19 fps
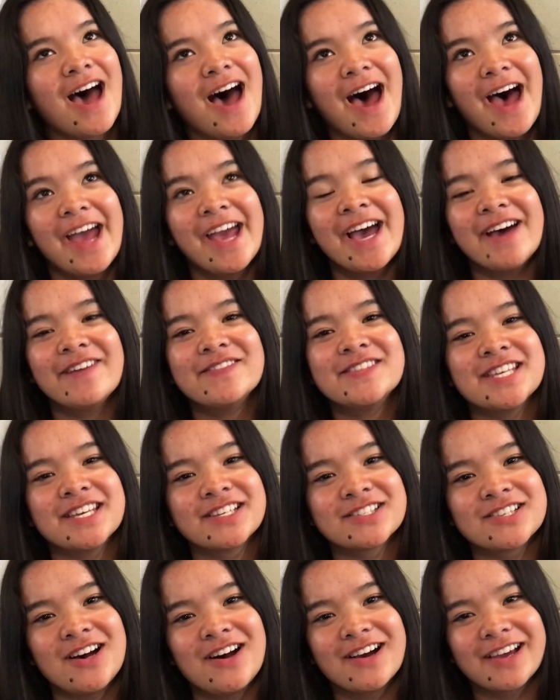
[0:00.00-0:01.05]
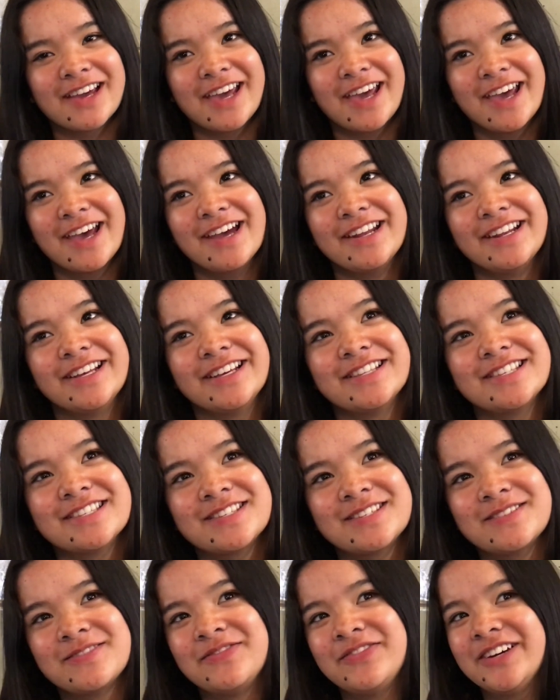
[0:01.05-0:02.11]
I have TikTok and
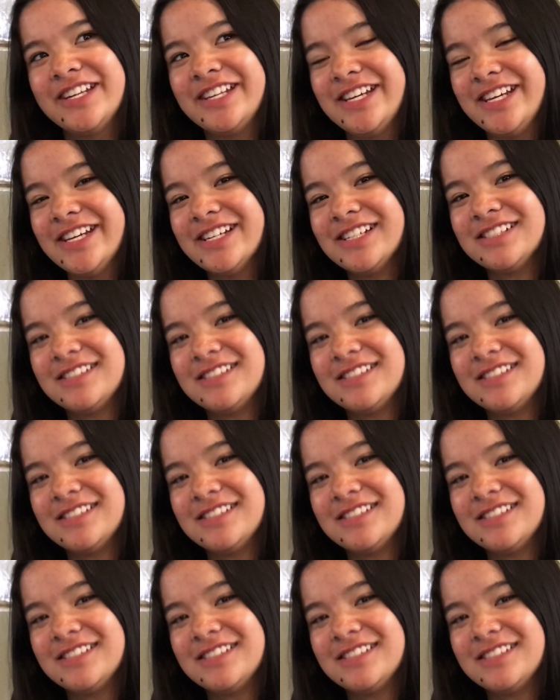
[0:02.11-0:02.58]
it's funny.